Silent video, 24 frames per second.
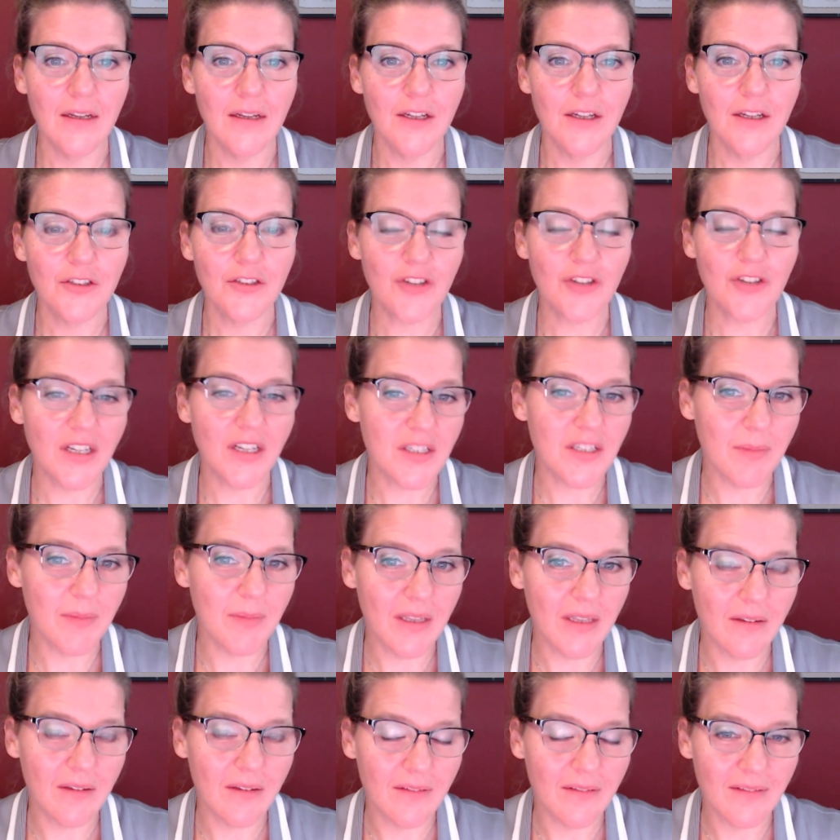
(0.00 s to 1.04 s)
Trust
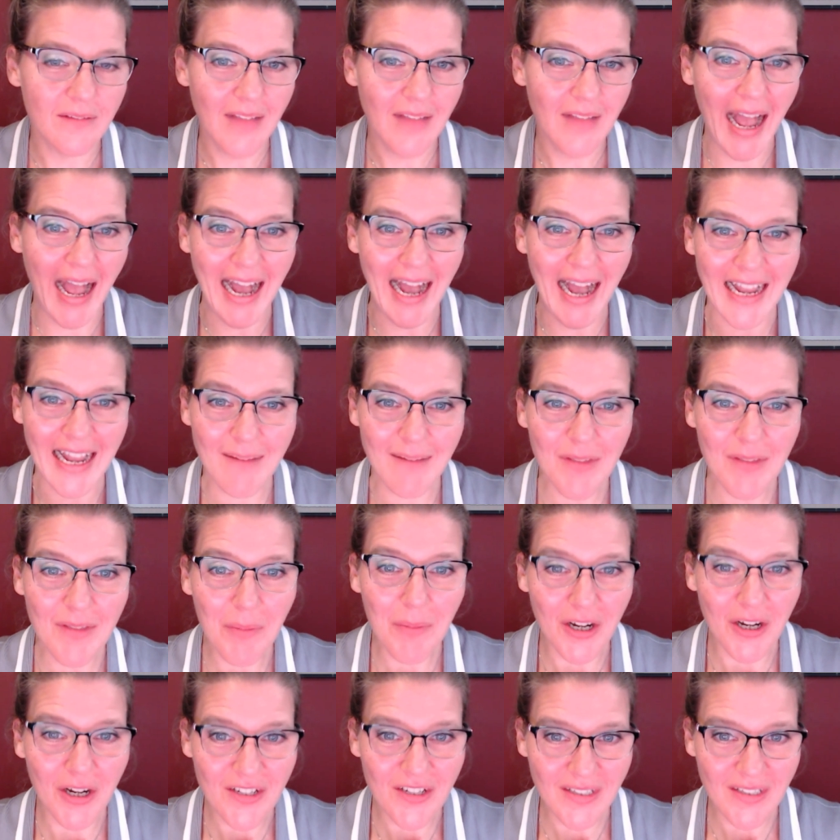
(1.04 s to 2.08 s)
me, I'm the
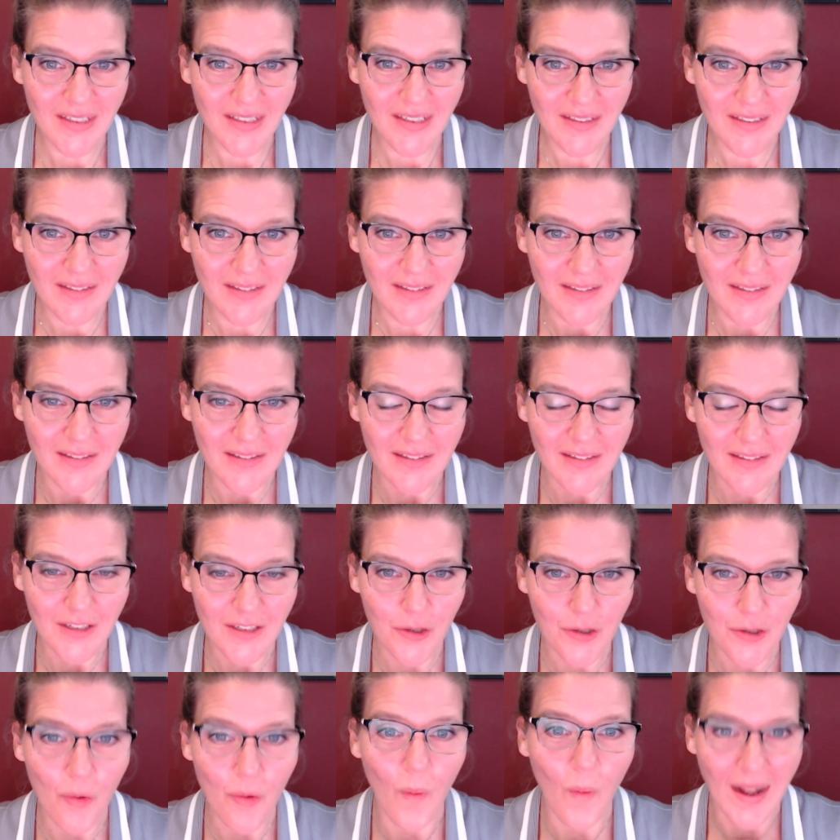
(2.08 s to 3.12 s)
person
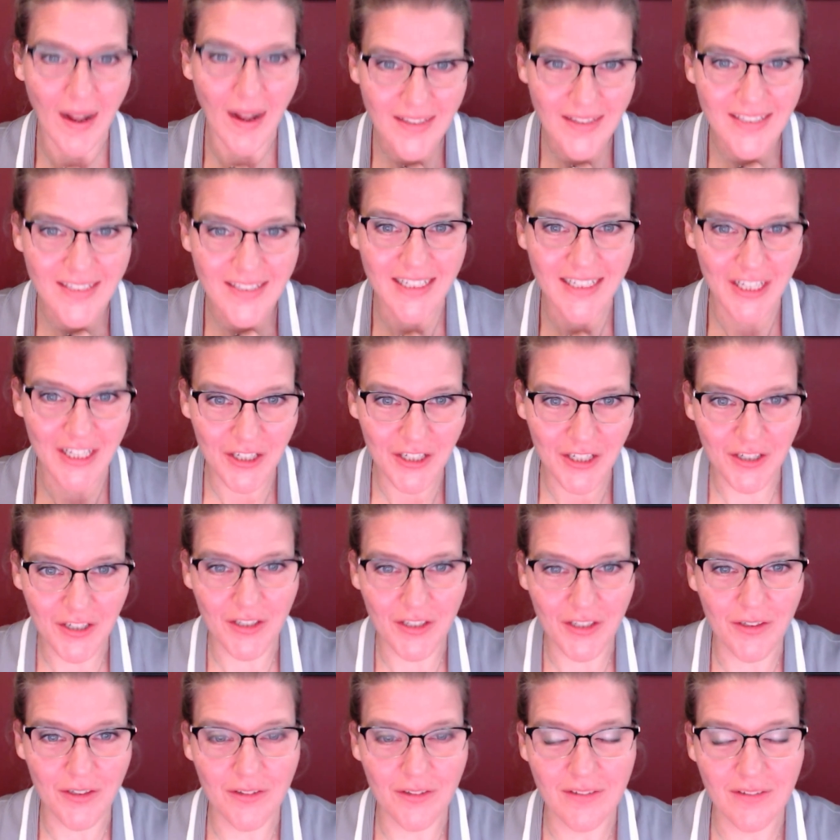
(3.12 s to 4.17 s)
who wants to hear
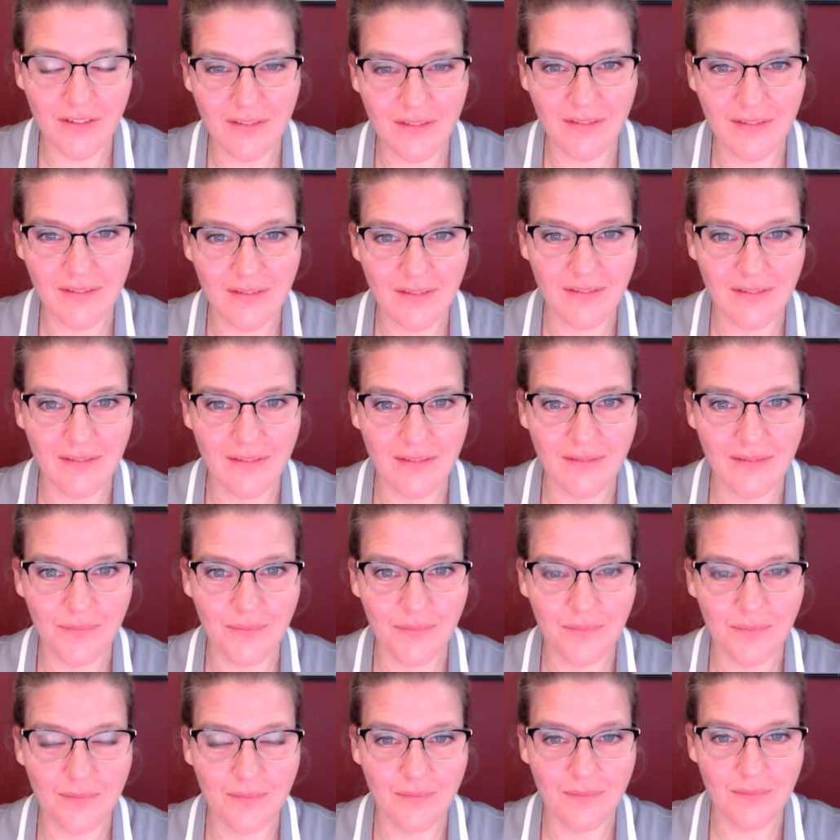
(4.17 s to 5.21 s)
you.
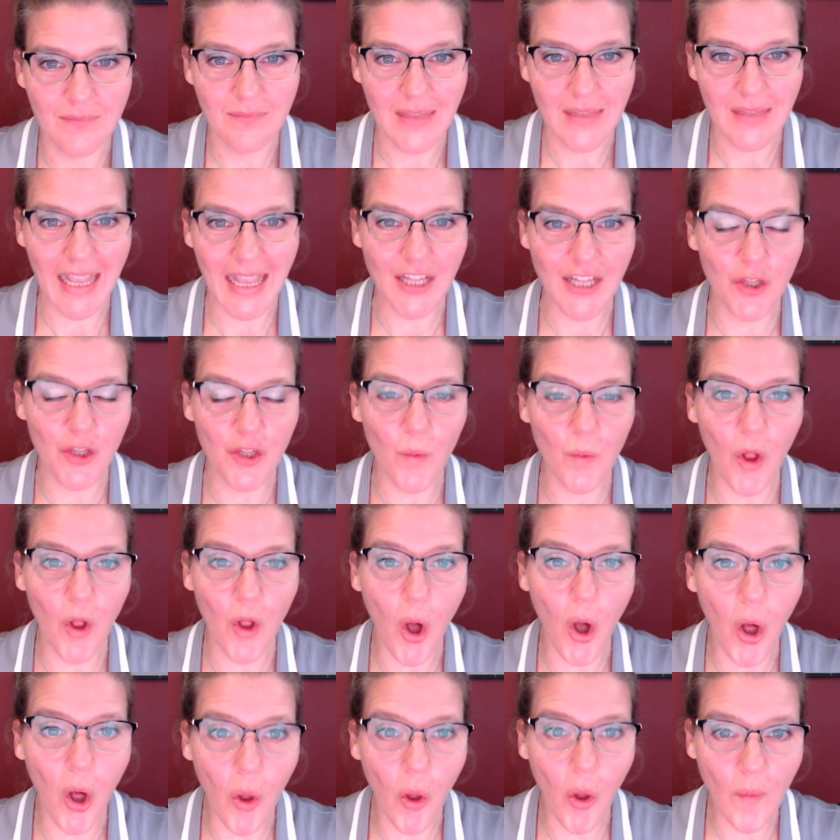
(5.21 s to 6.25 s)
And you will
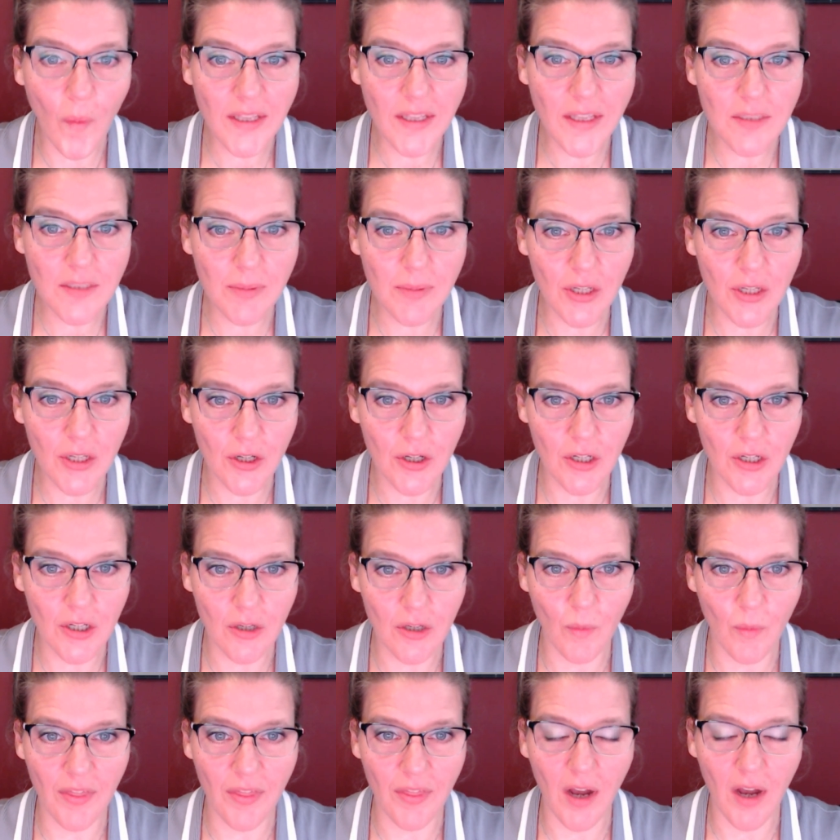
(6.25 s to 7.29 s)
always be
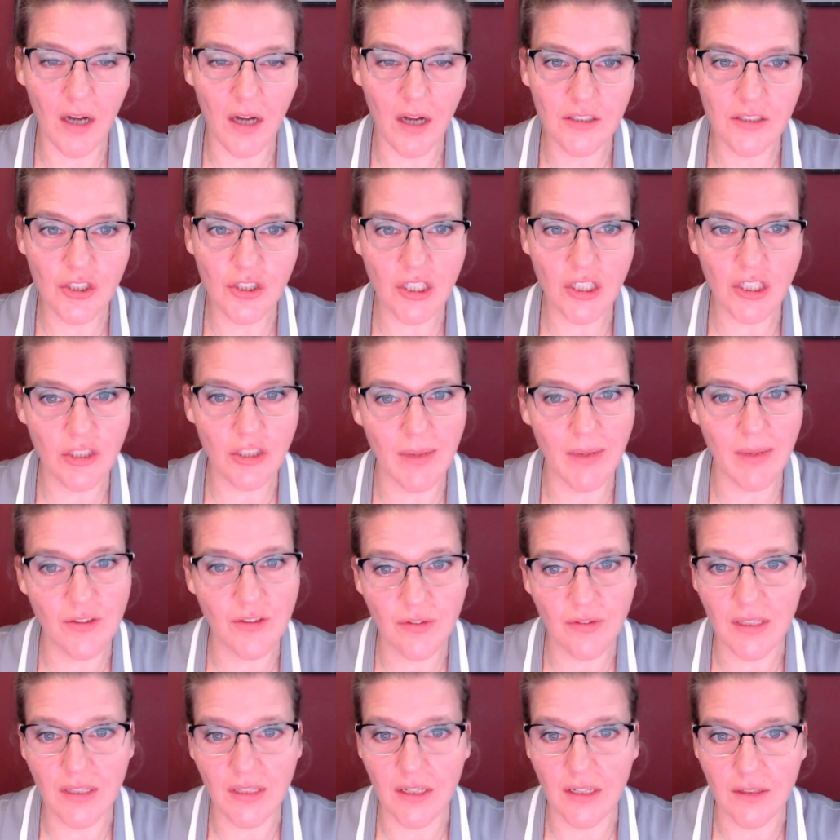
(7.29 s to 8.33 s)
heard with
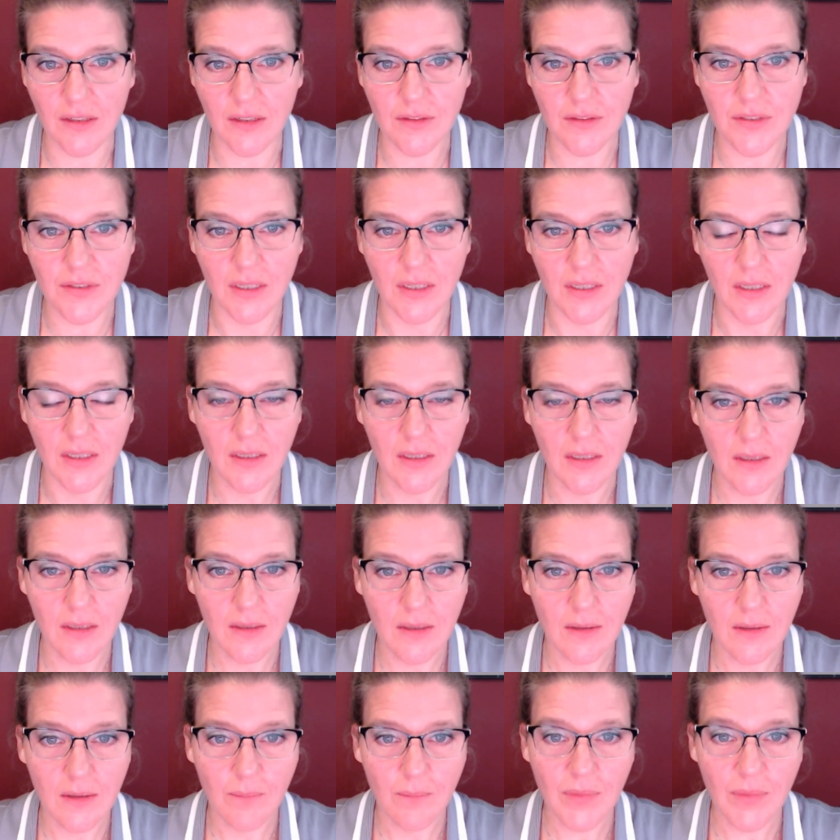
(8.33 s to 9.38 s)
unjudgmental ears.
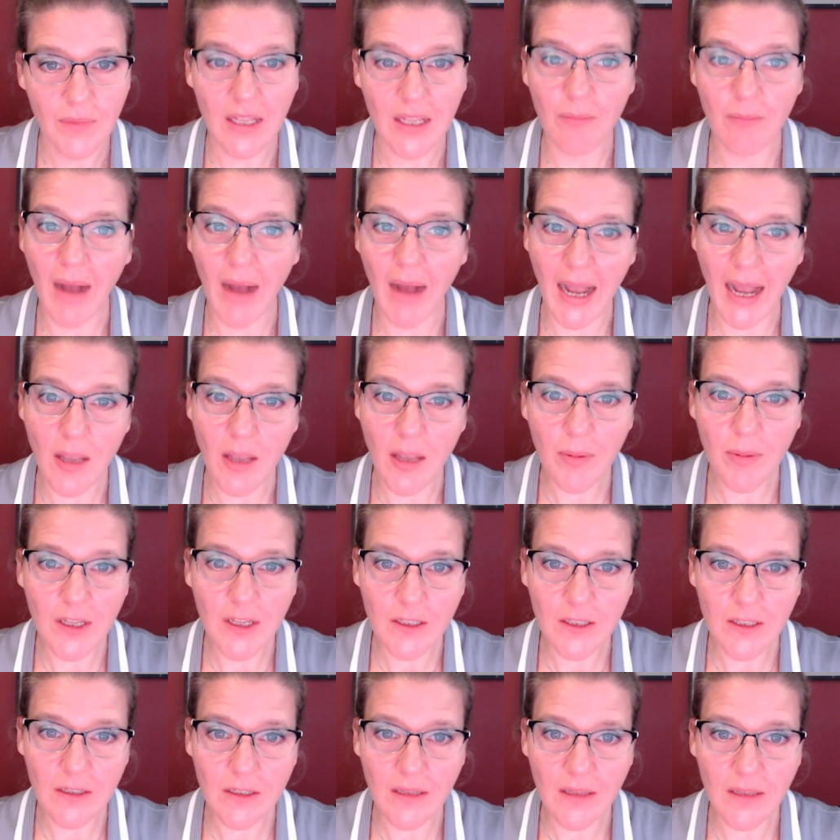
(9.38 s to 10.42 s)
In my
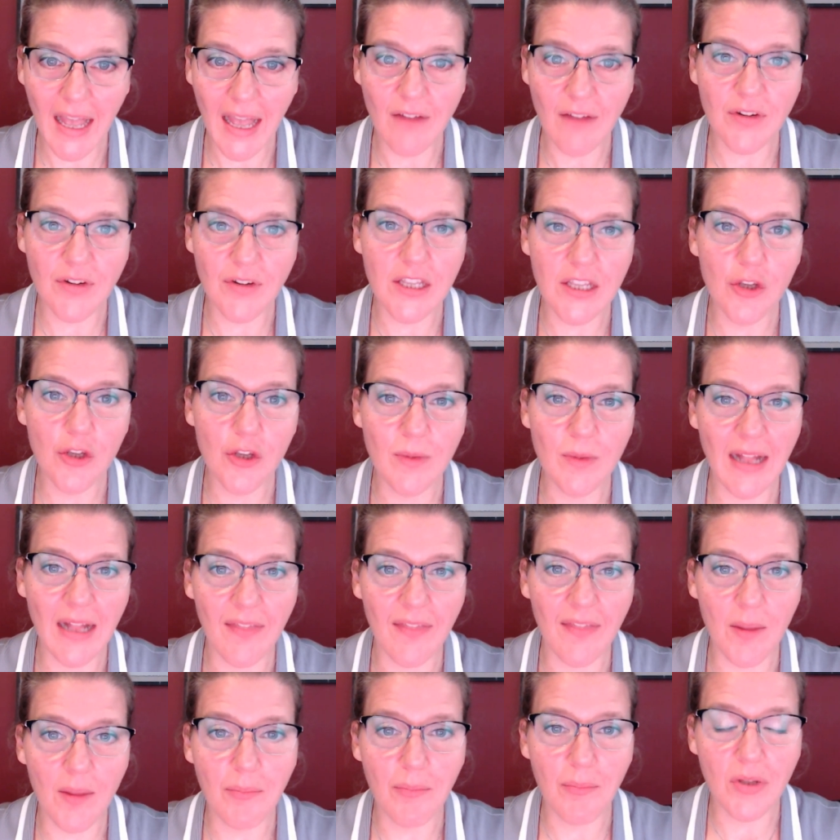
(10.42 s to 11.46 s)
opinion, every human
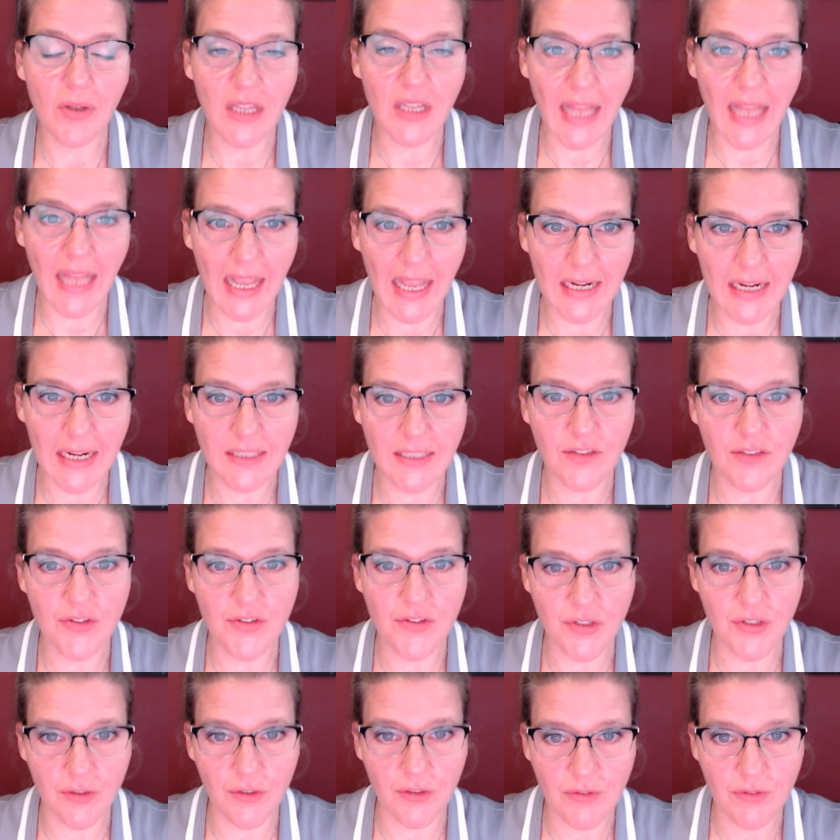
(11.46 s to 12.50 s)
on the planet
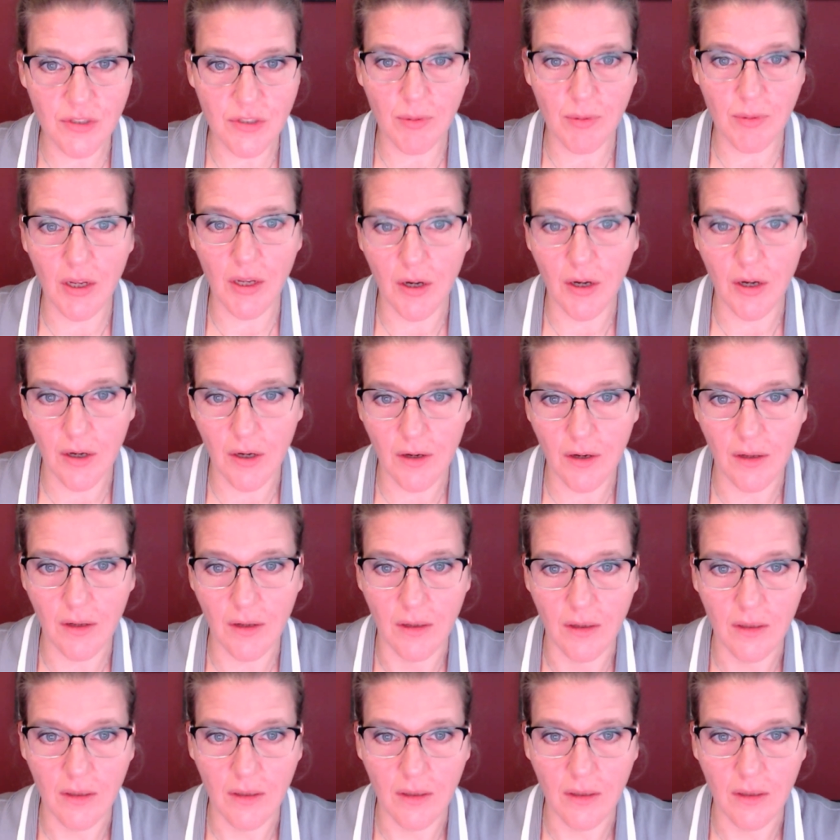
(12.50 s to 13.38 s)
deserves to be heard.